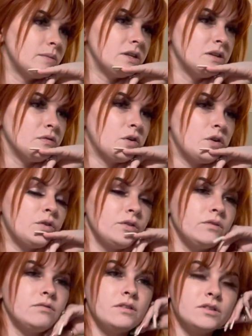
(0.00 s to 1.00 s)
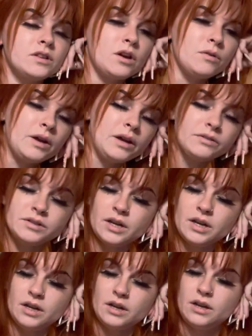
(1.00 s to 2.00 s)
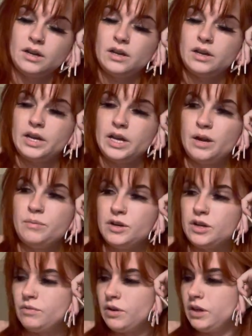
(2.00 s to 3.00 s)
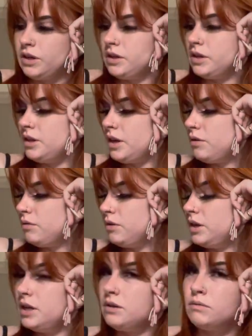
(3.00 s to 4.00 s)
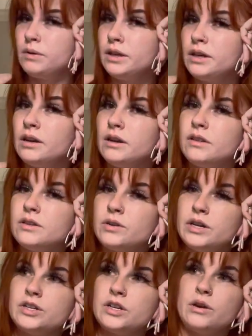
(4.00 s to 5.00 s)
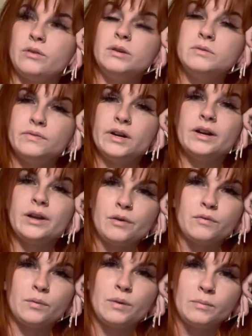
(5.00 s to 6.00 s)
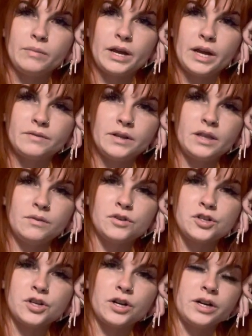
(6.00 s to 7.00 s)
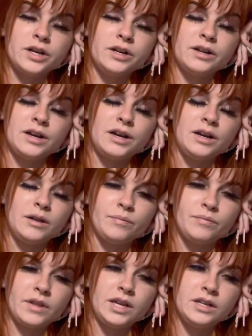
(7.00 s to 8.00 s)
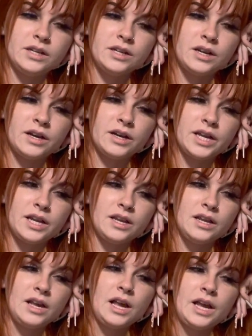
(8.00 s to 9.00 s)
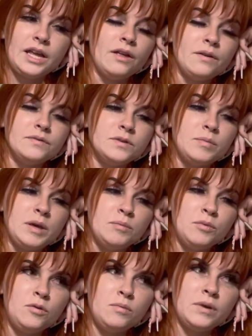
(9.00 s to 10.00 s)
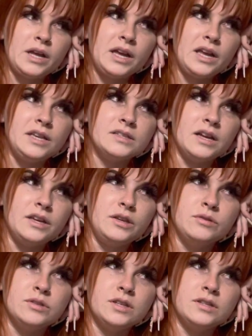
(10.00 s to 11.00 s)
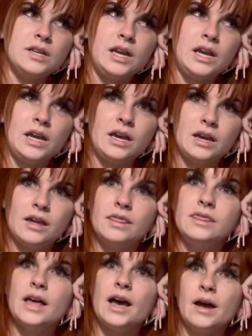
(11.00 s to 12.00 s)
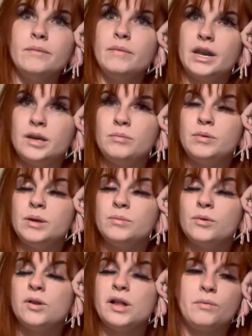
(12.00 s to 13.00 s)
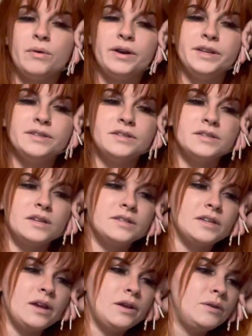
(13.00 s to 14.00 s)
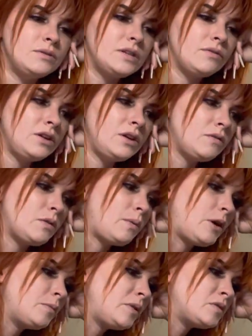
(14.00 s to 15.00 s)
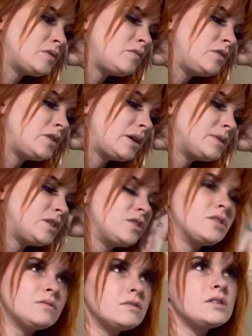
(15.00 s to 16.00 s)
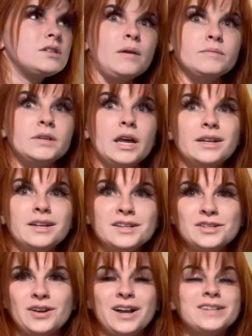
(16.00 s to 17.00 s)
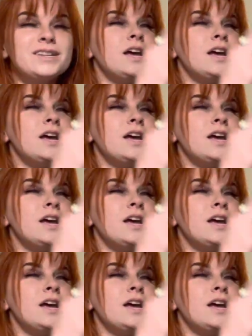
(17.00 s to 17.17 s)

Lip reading: been difficult this go round. Hammer did really good, though. He did really good at the trade show. He was very overwhelmed by everything, for sure. He loves people, but he's not used to seeing that many people at once. So he was definitely overwhelmed. There's a few times he just stopped dead in his tracks.